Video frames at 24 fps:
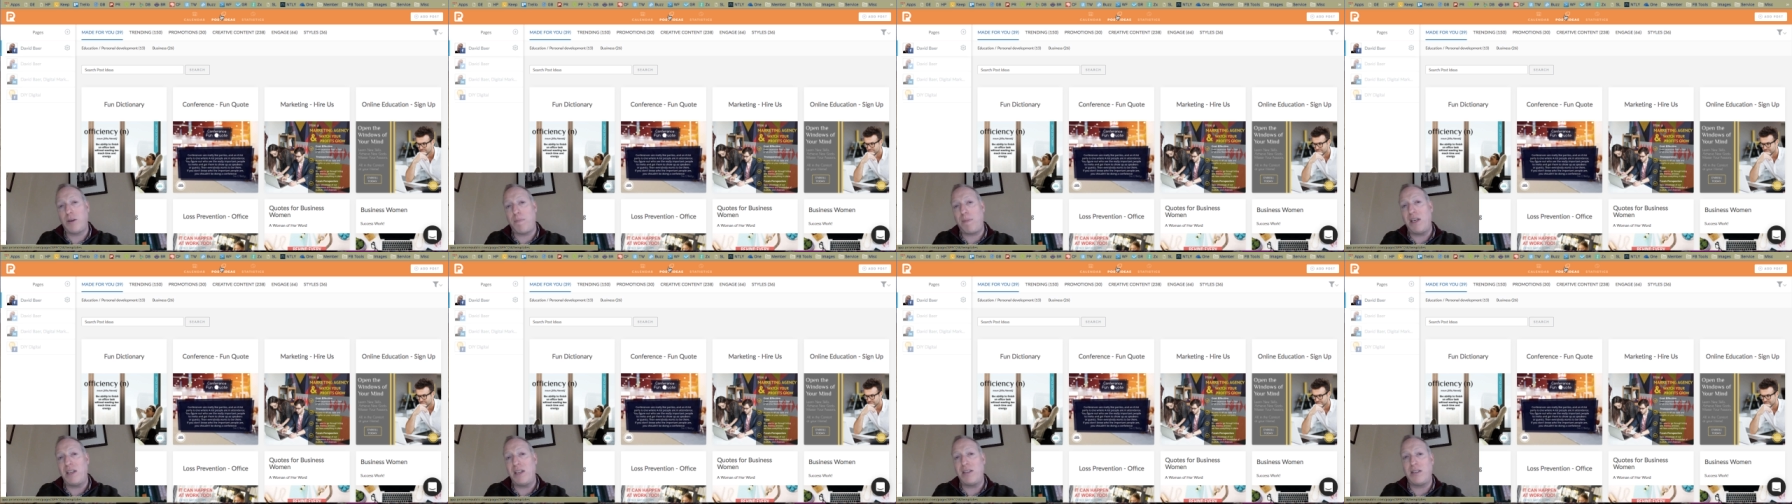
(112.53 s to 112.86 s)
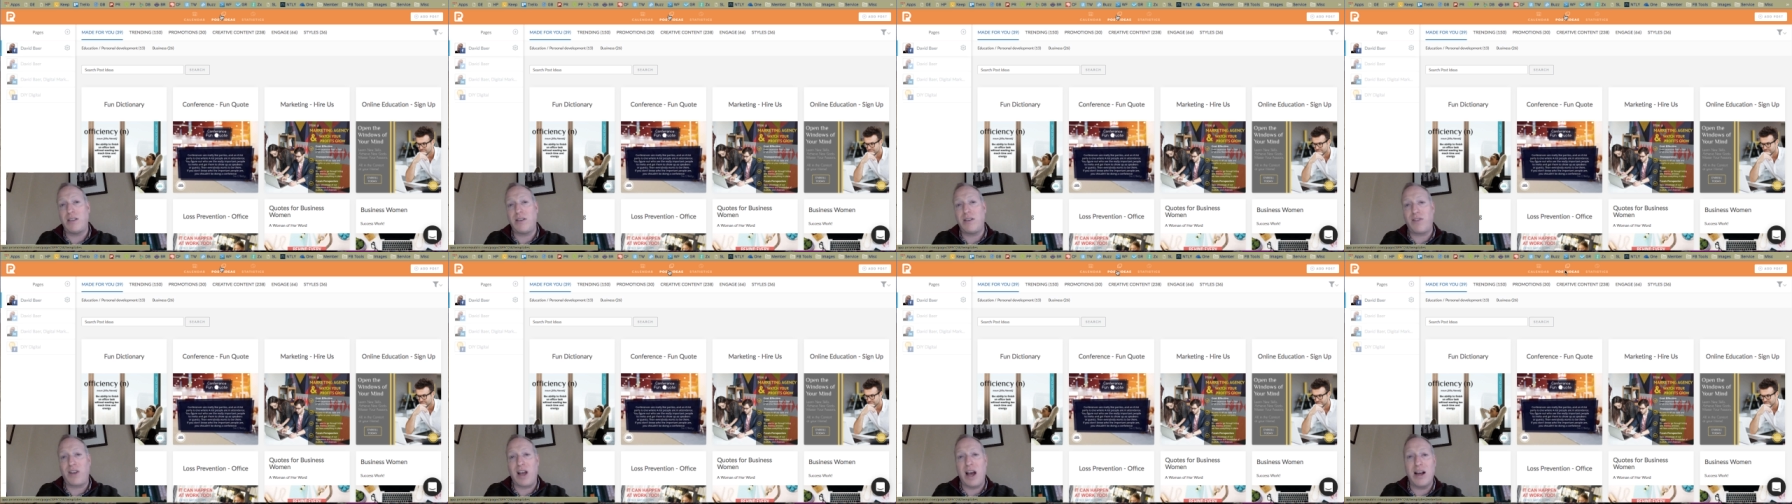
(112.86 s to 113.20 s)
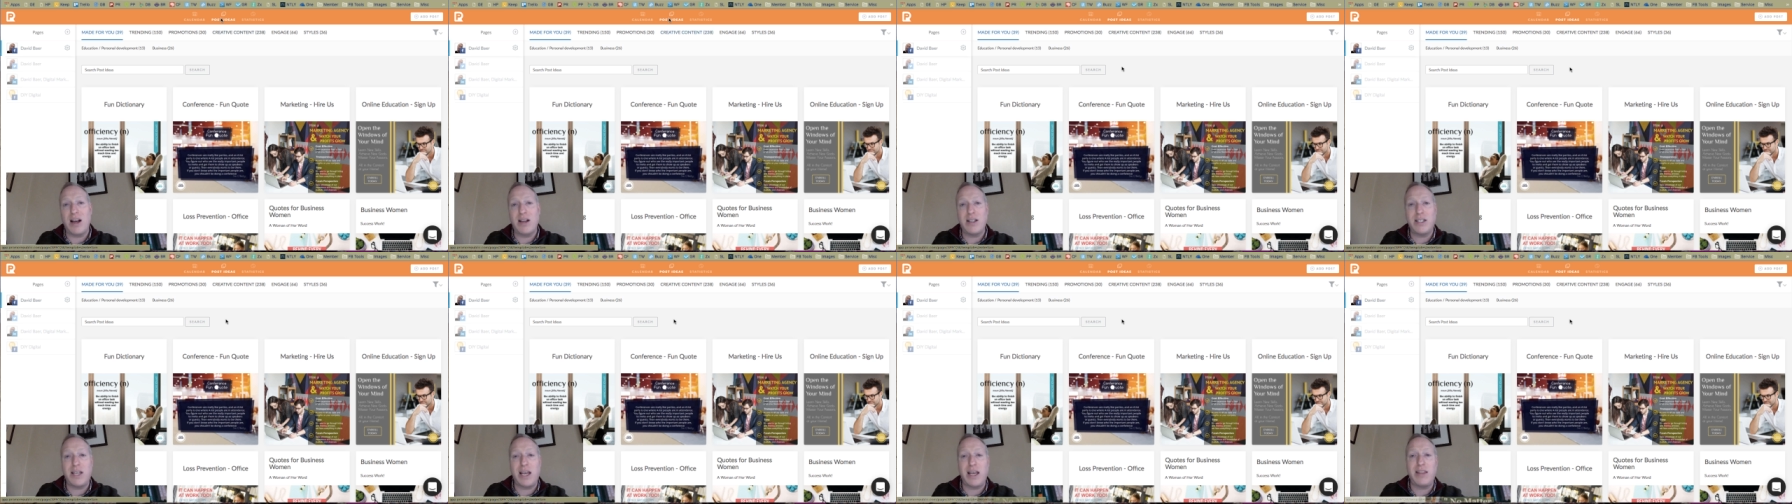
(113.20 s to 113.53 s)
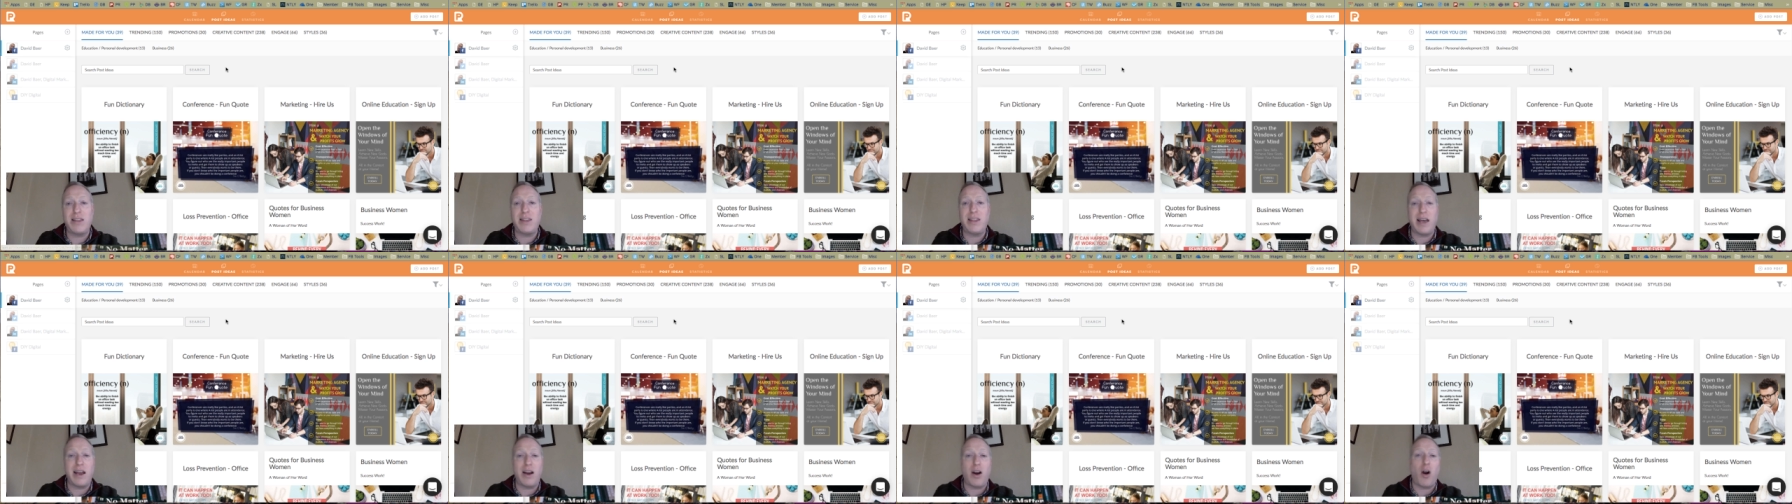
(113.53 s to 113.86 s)
of pieces of
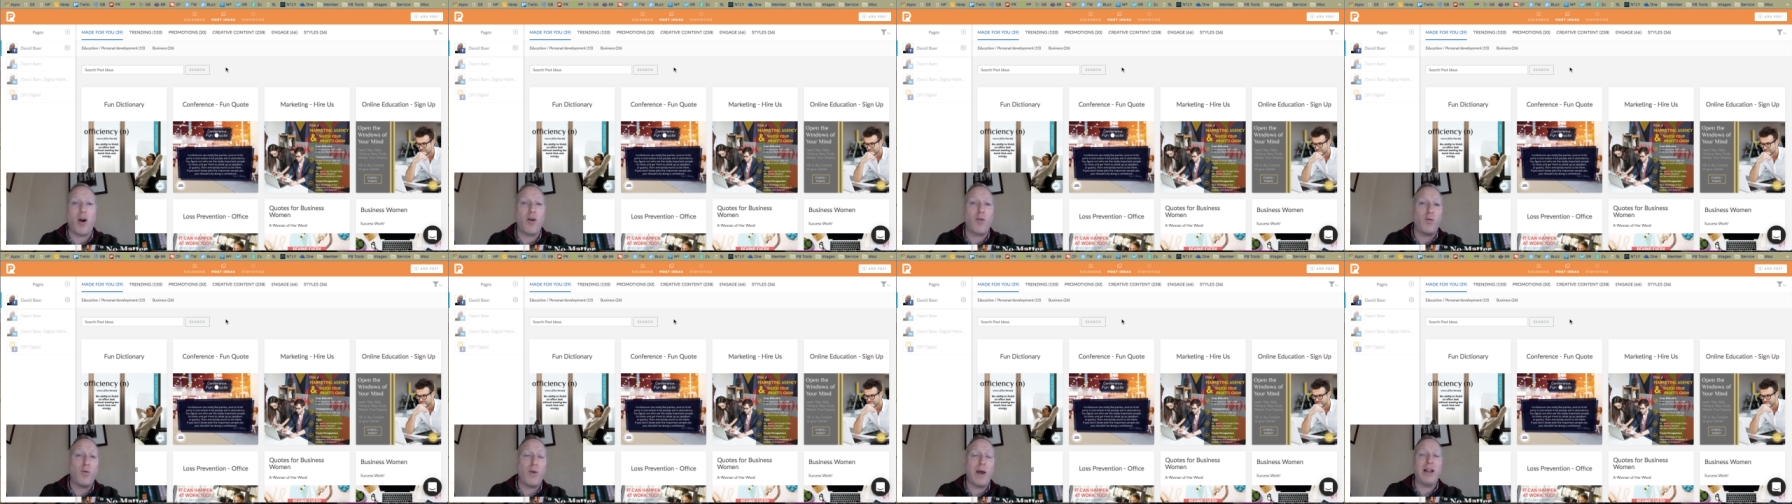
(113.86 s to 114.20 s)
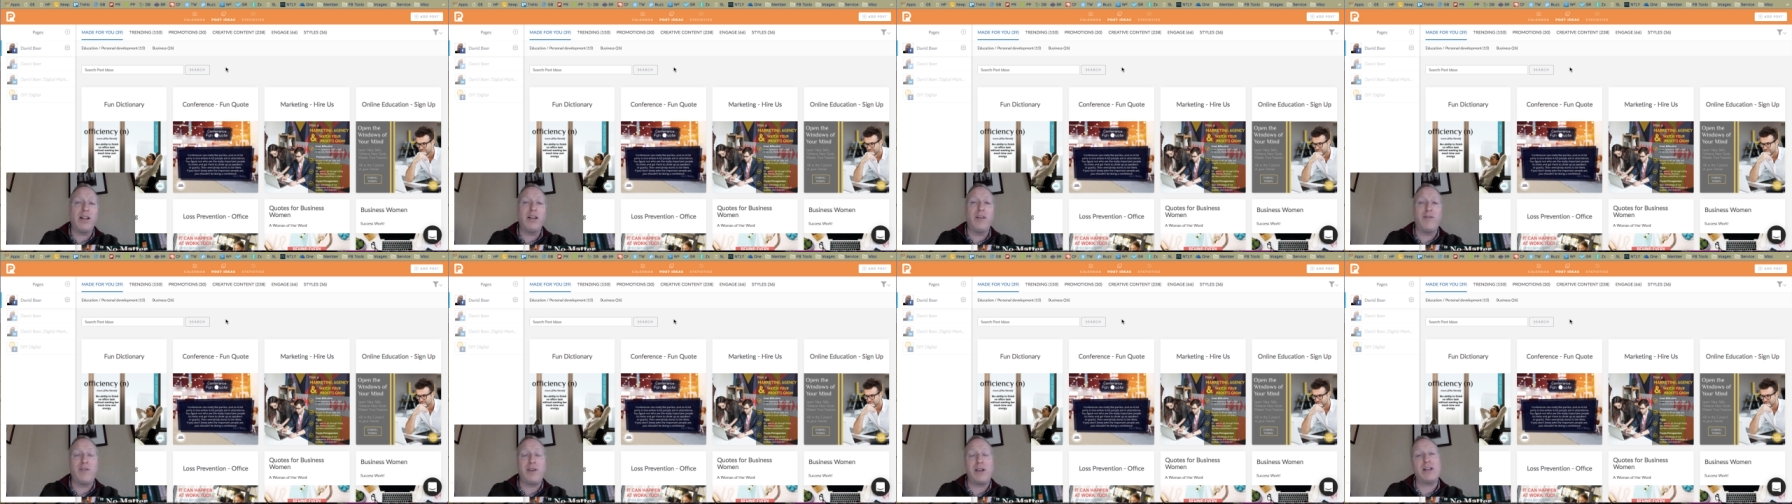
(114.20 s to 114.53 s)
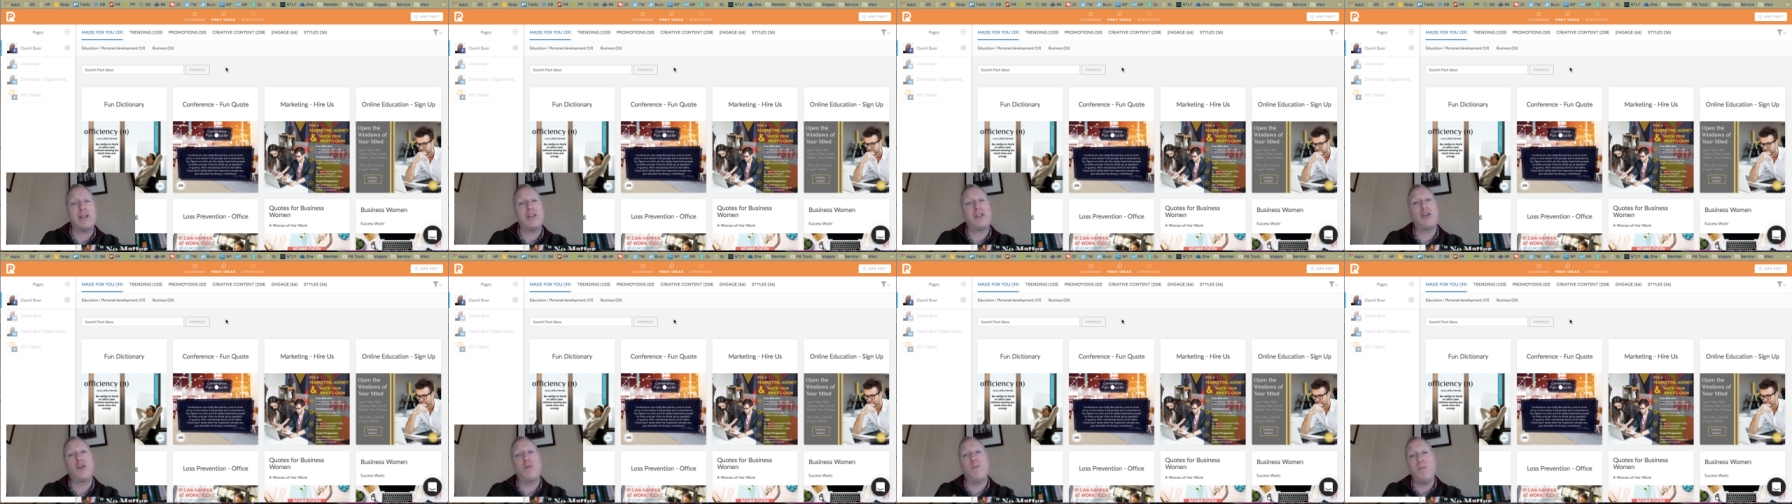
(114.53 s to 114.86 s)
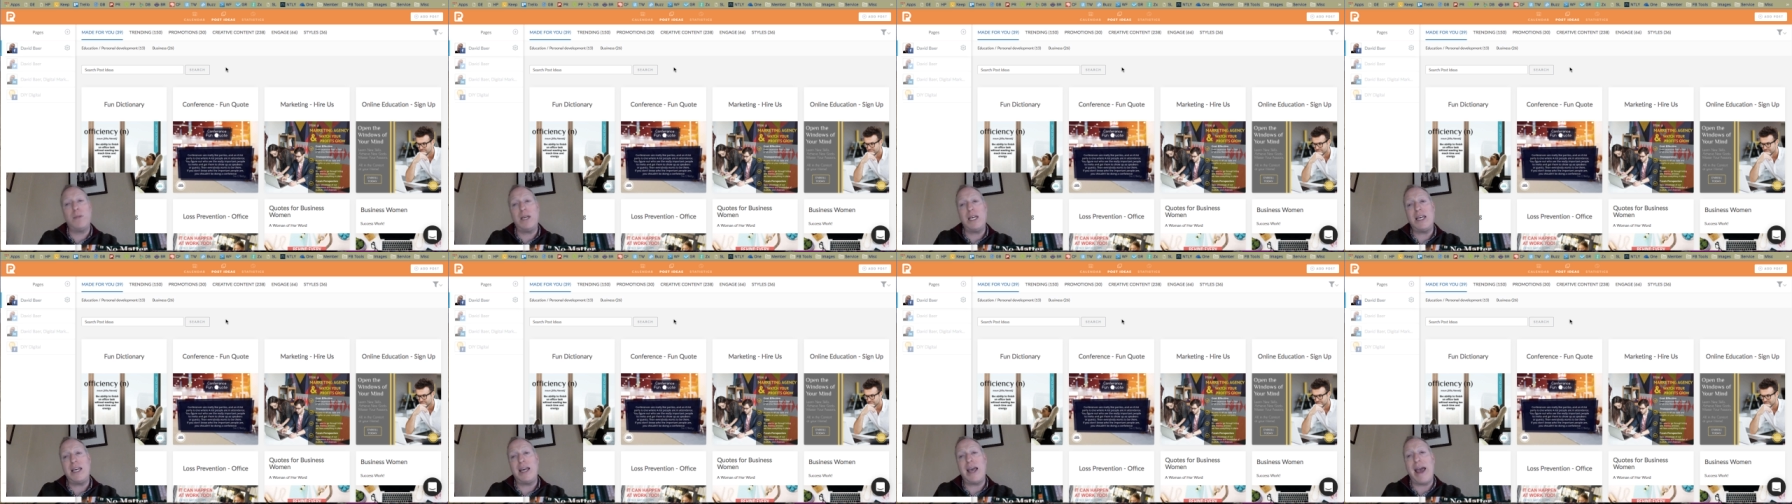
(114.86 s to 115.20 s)
content that are relevant to
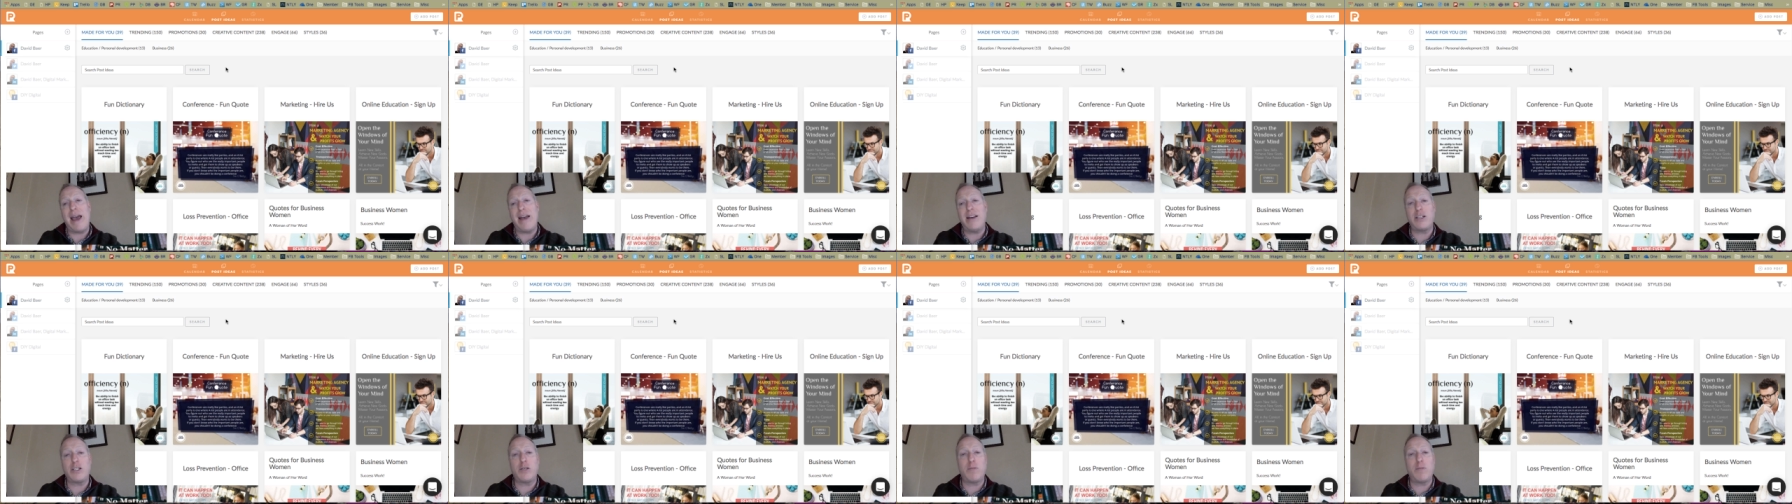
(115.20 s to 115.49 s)
me and